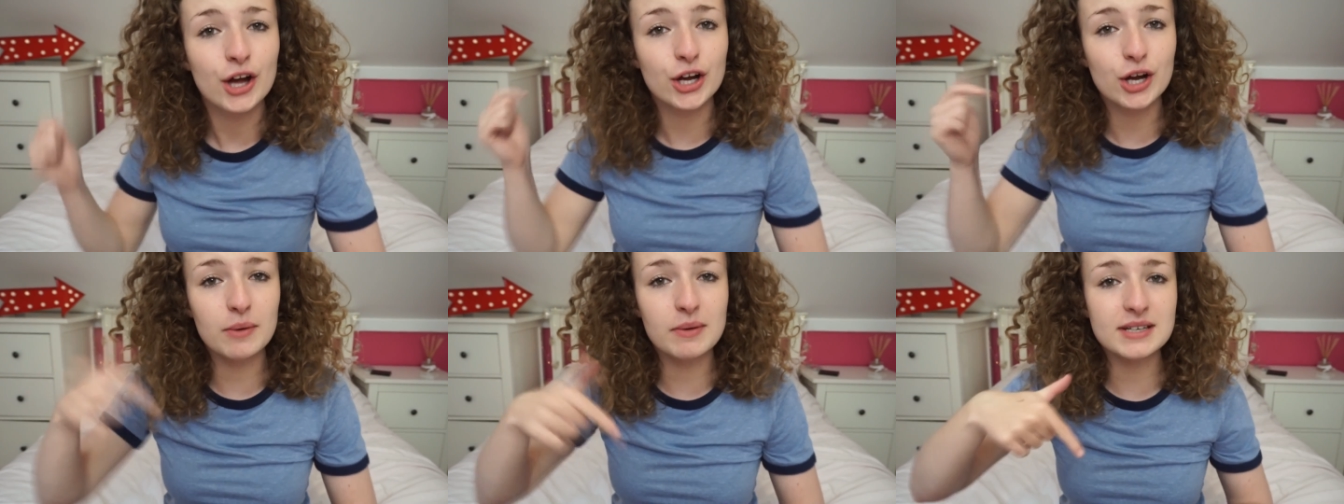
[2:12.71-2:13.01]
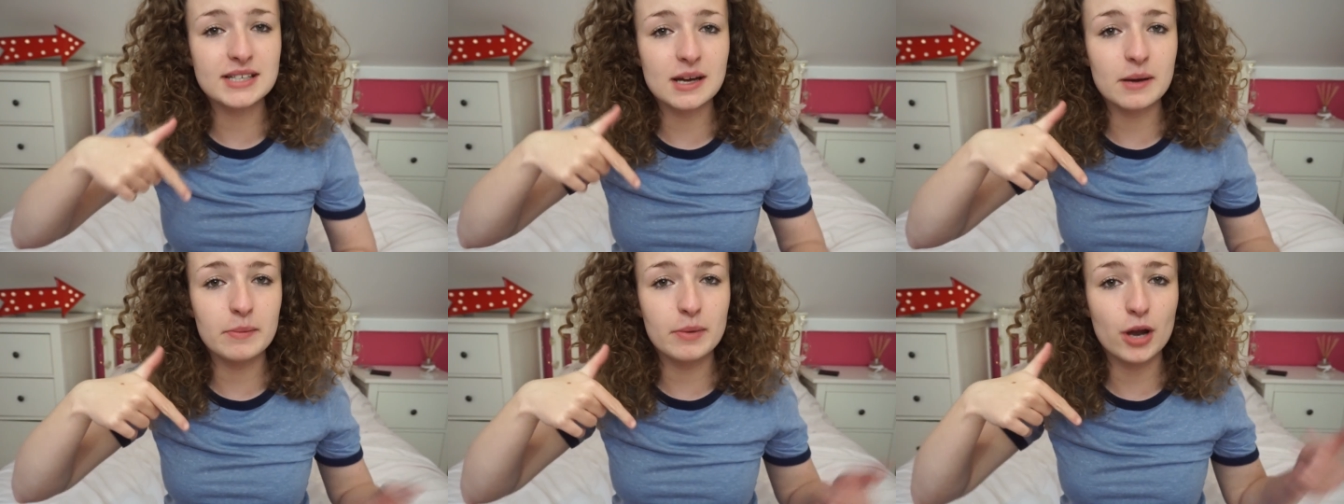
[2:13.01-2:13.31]

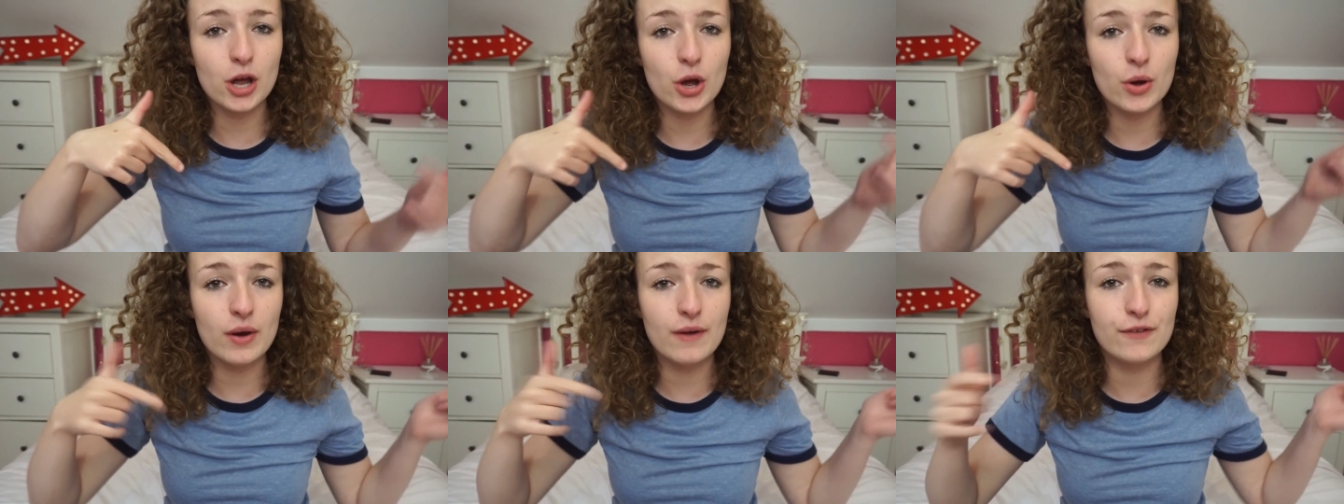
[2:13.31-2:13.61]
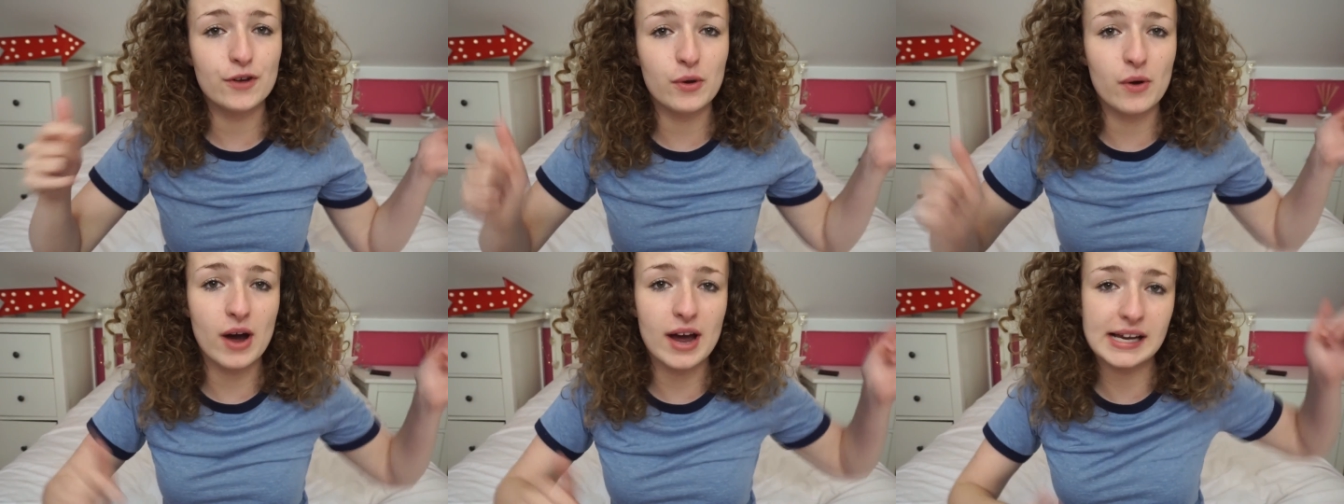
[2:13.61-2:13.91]
Comment down below
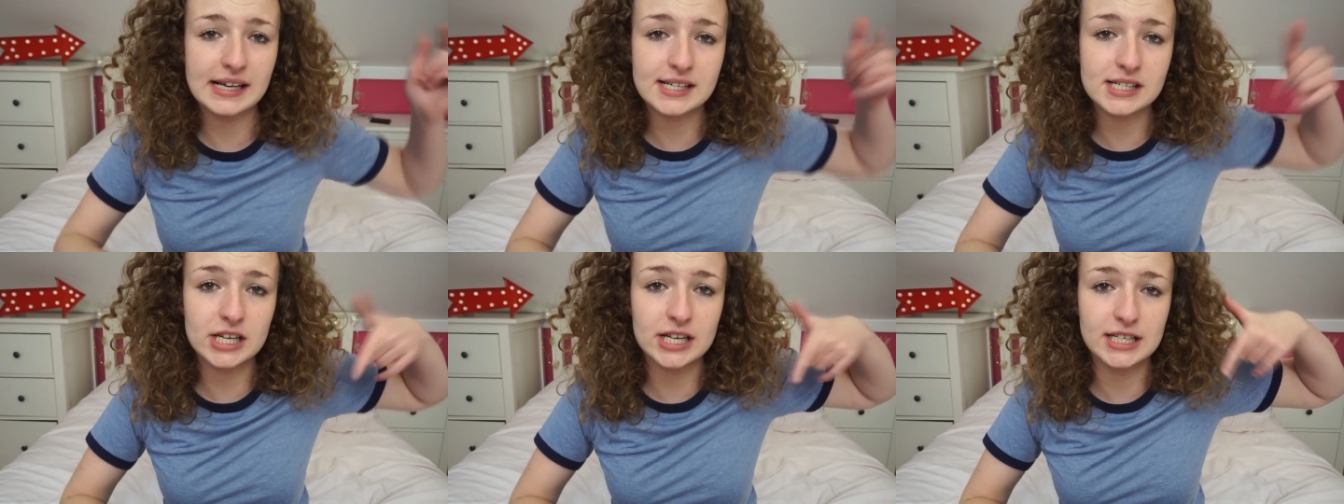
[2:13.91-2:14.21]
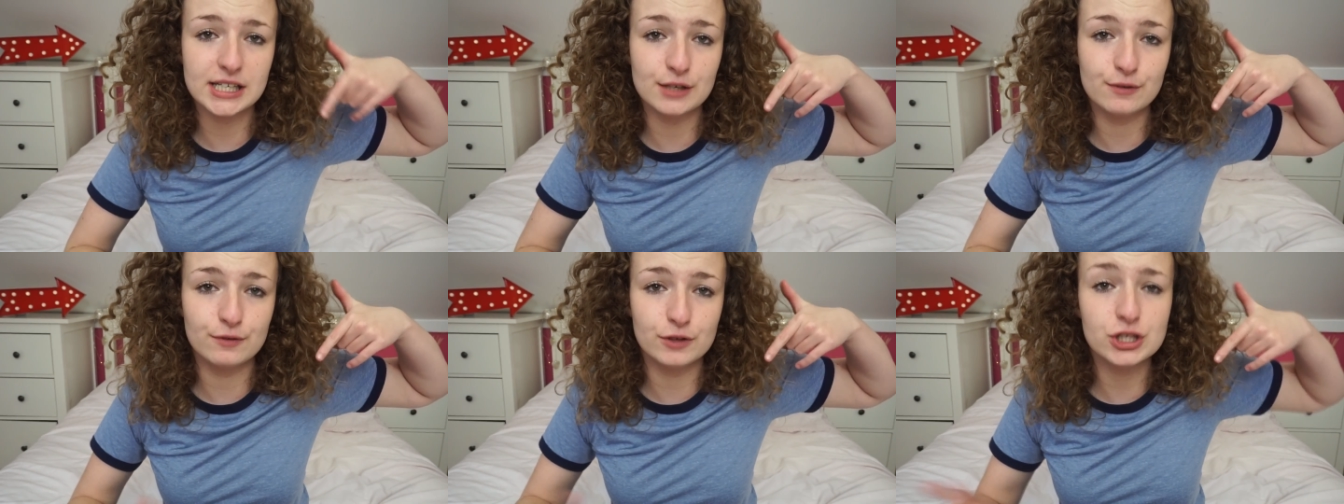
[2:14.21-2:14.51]
if you are
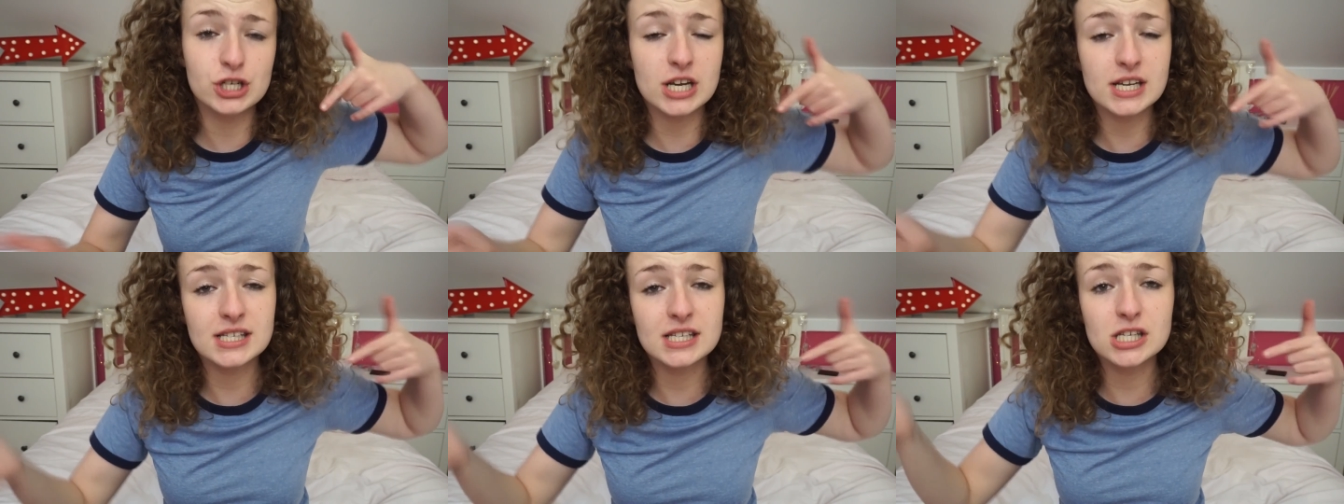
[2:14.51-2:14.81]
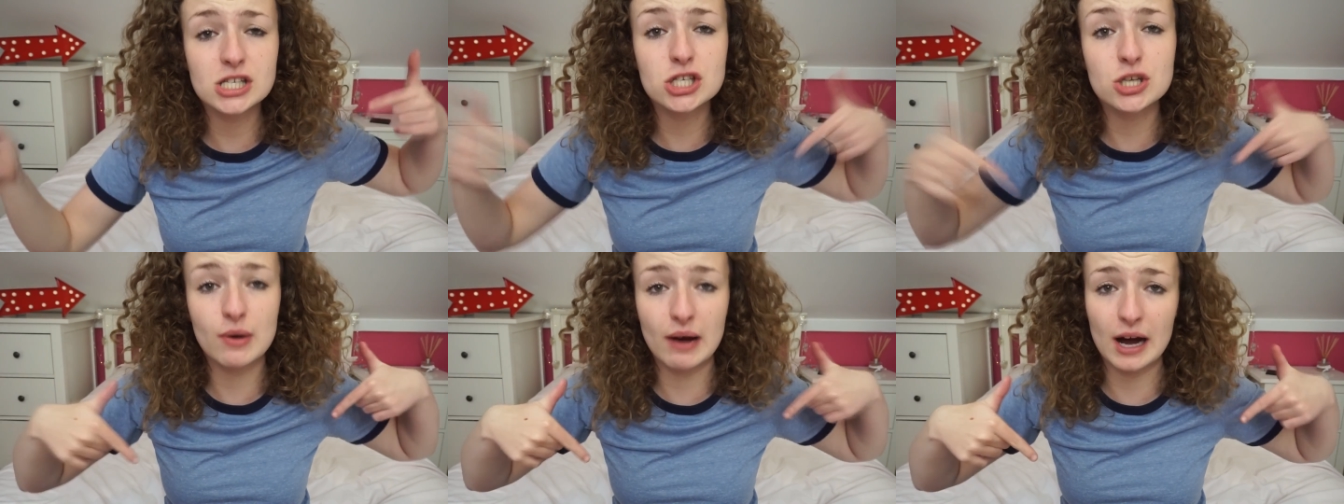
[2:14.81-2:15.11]
excited for
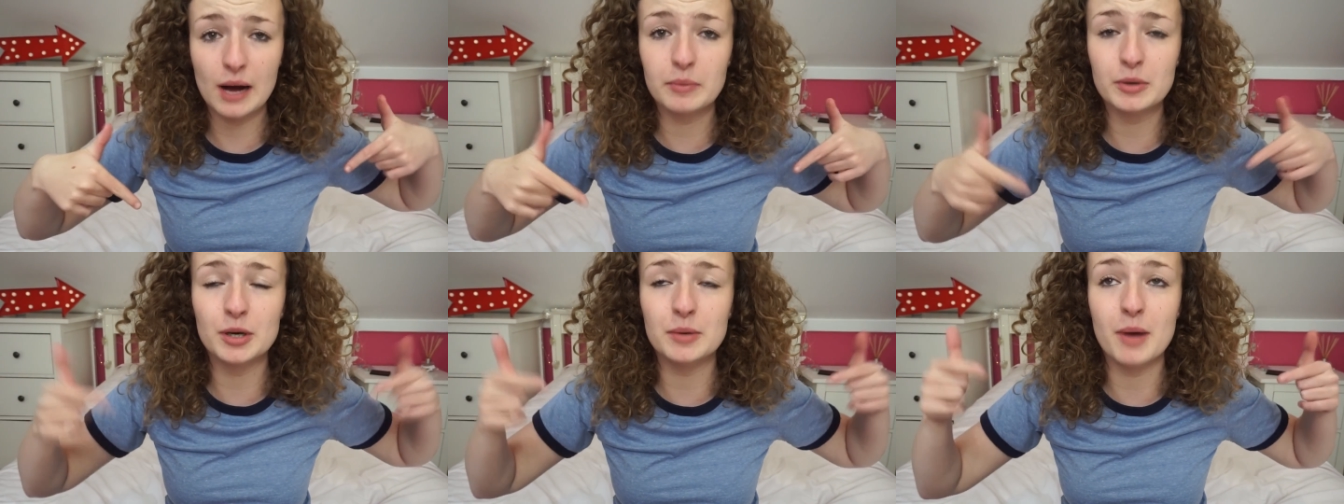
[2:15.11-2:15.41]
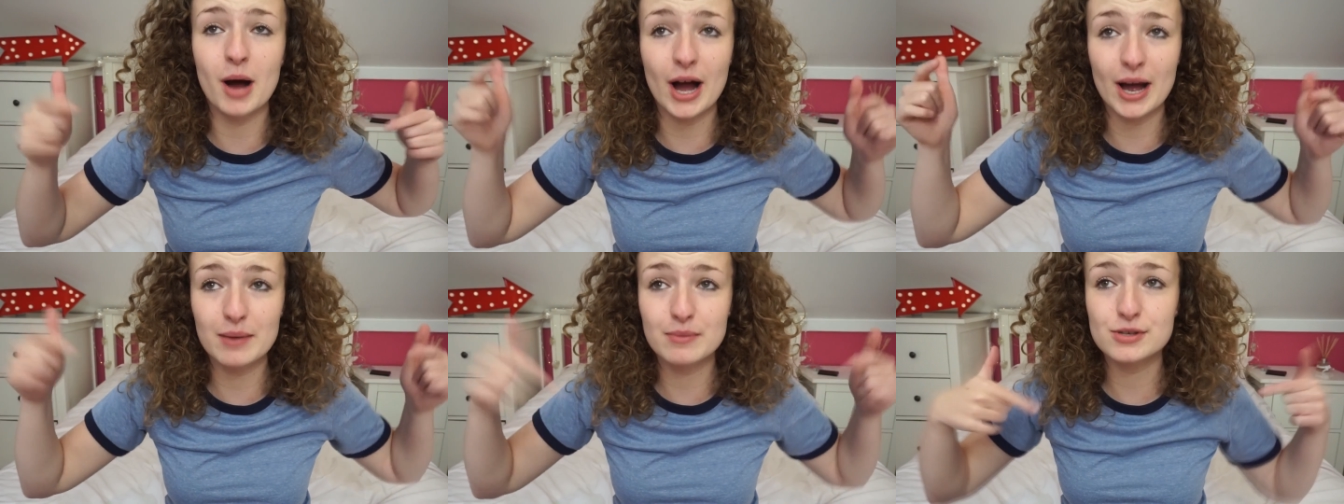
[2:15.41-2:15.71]
Justin's new album.
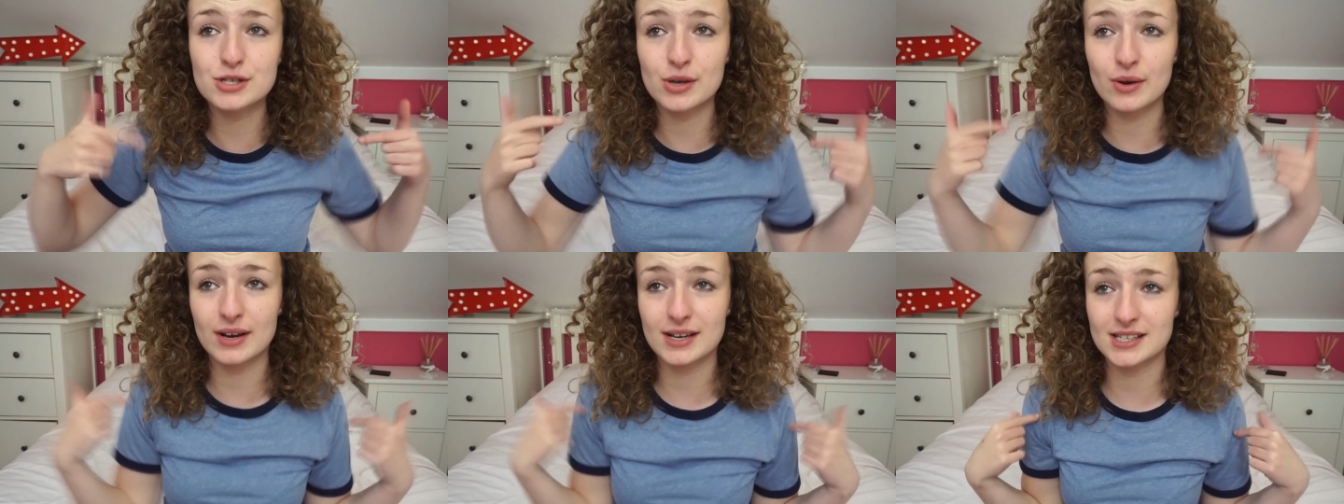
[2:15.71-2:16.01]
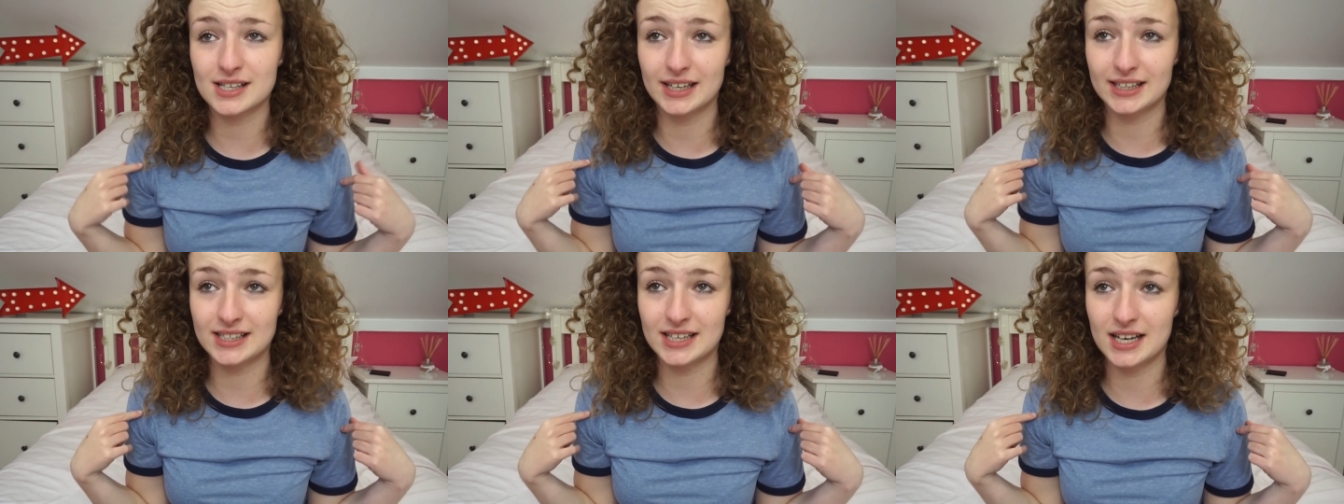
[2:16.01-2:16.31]
I am so
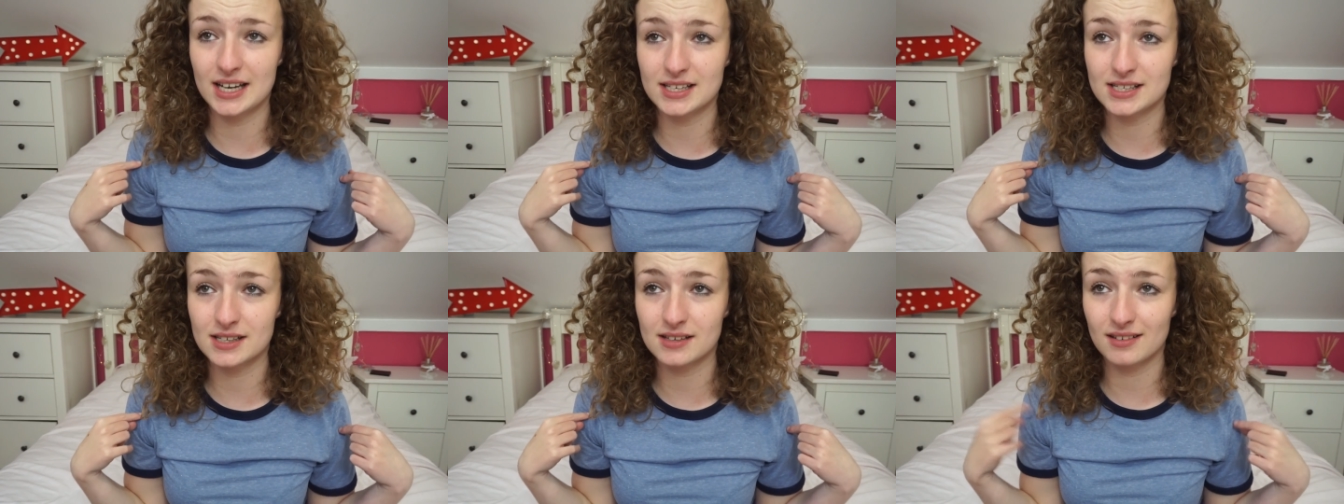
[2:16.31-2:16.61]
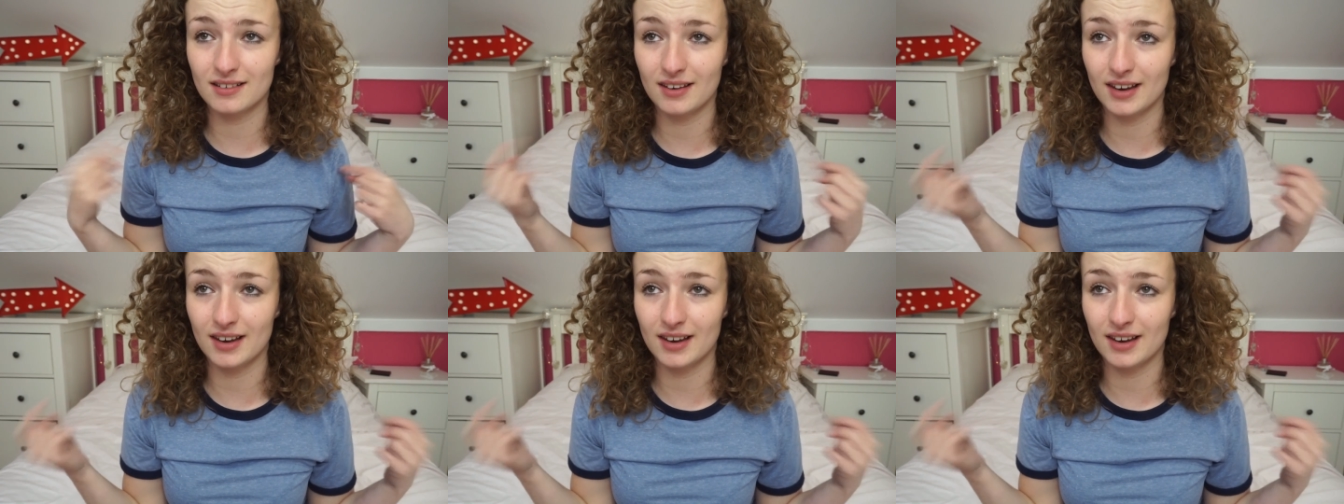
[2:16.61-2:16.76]
excited.